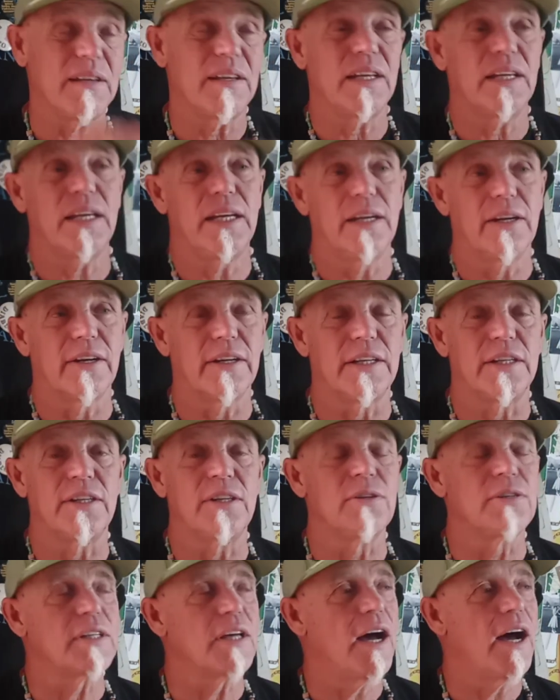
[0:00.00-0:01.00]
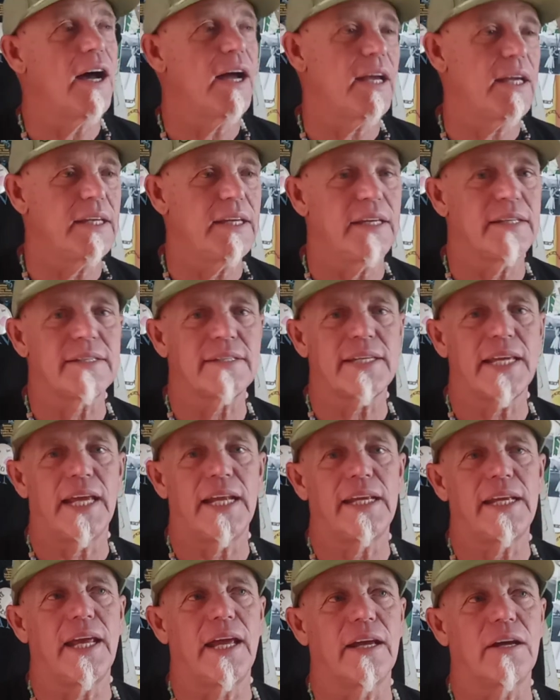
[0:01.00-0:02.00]
it here in Utah and
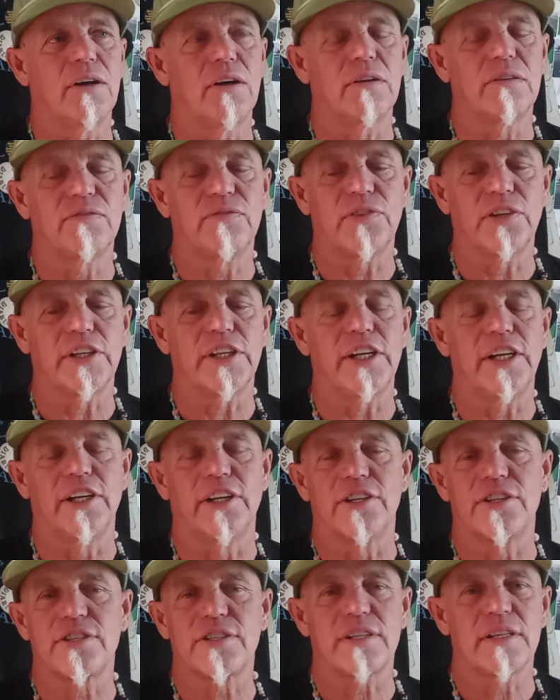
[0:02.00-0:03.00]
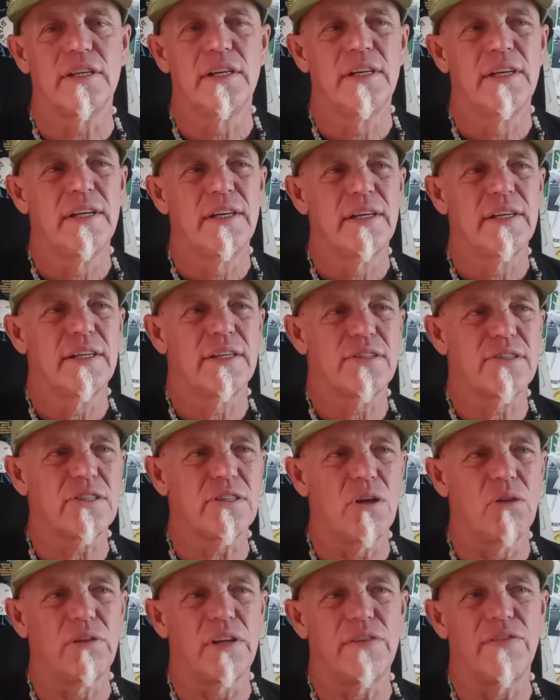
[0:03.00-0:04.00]
San Diego for years.
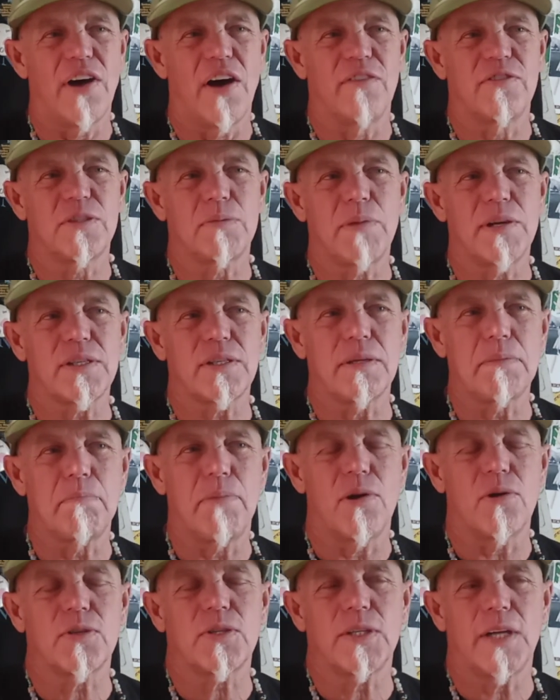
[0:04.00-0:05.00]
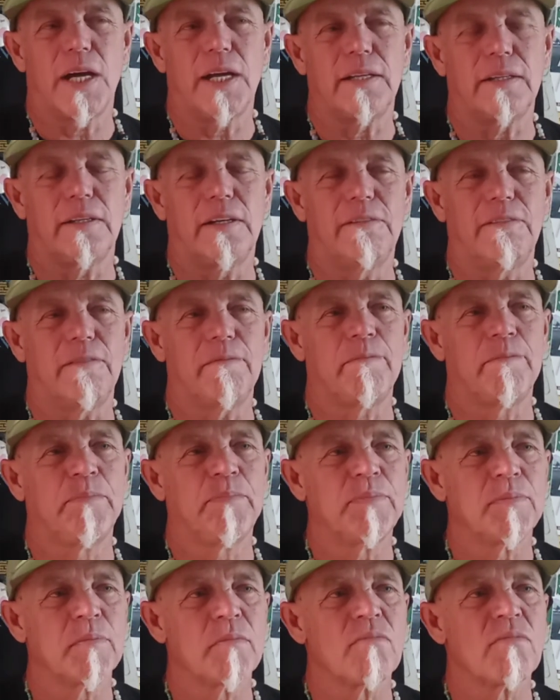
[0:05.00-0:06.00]
Slowly evolved, especially post 9 11.
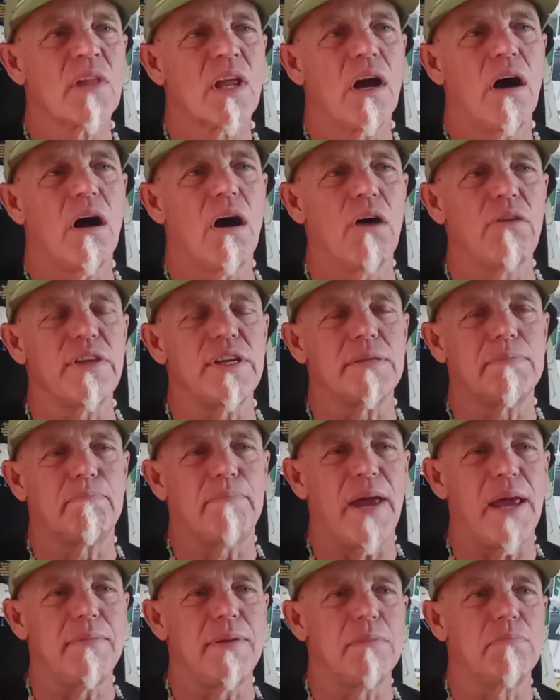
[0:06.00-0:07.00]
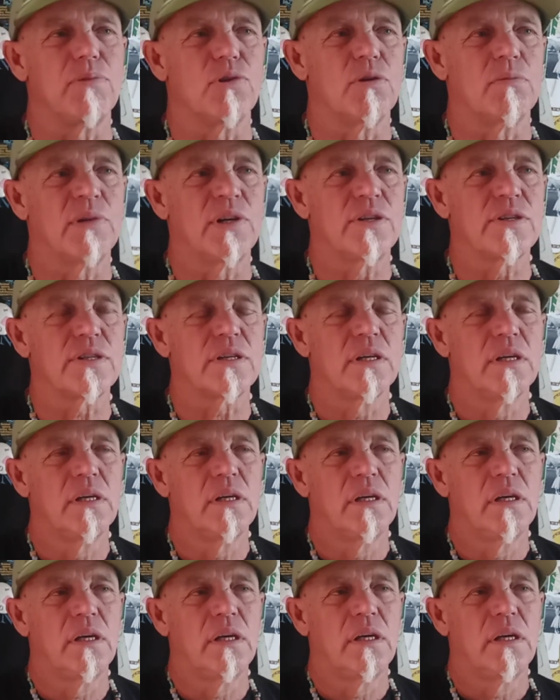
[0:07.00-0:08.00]
All these baby boomers
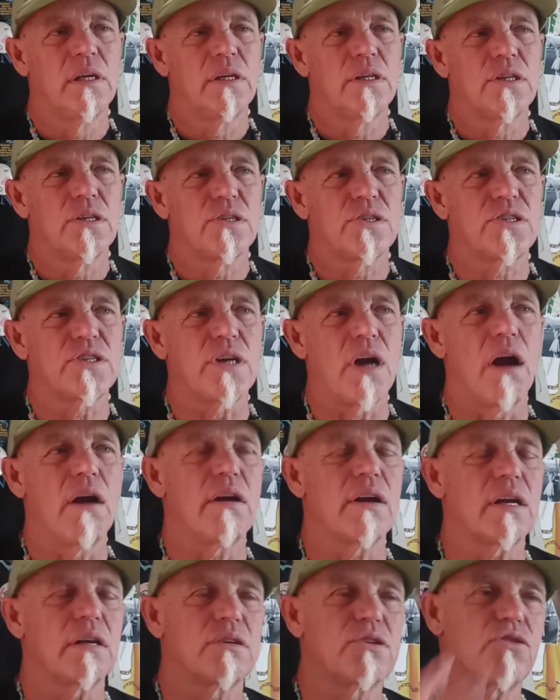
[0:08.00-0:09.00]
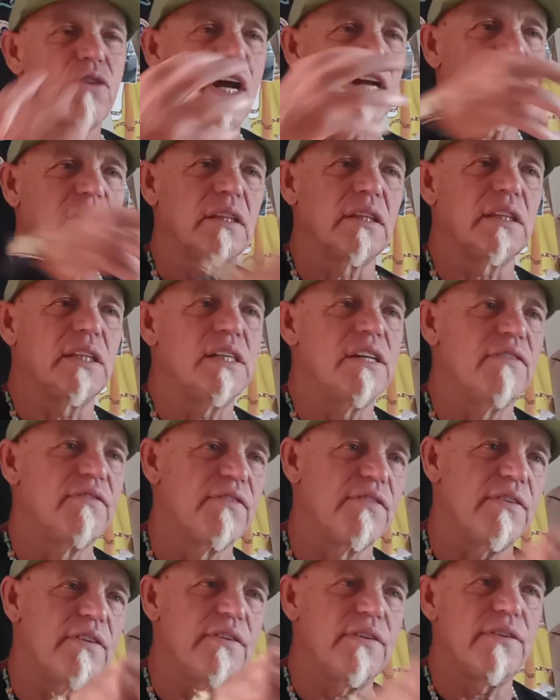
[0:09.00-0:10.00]
starting to try to
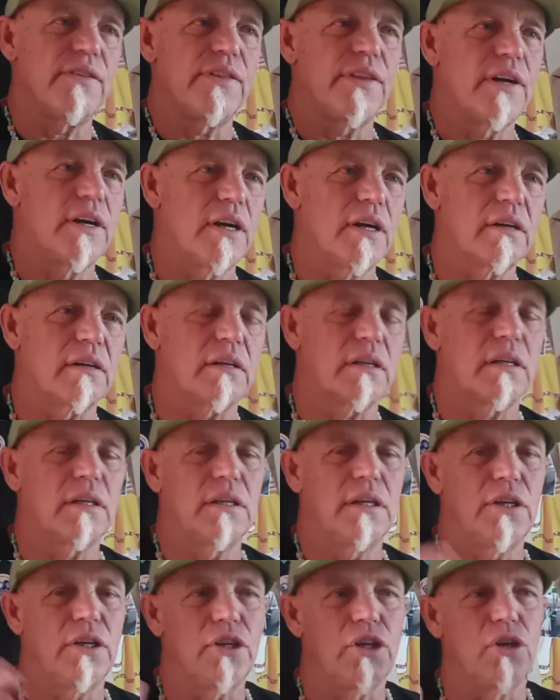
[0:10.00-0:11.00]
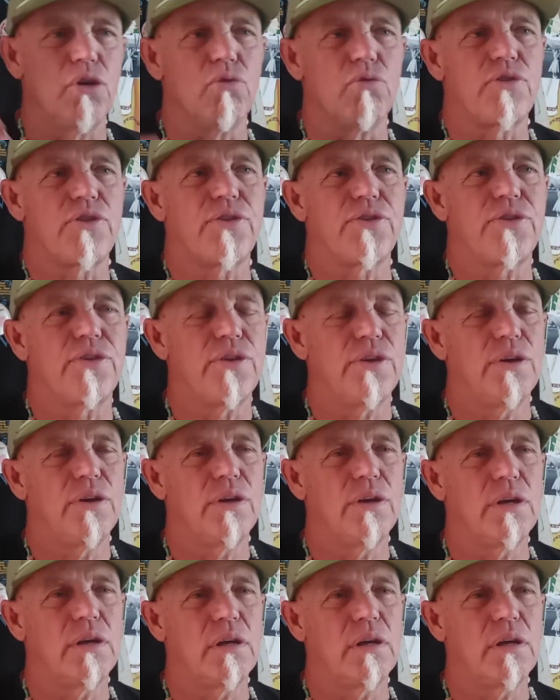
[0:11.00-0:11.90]
live their youth.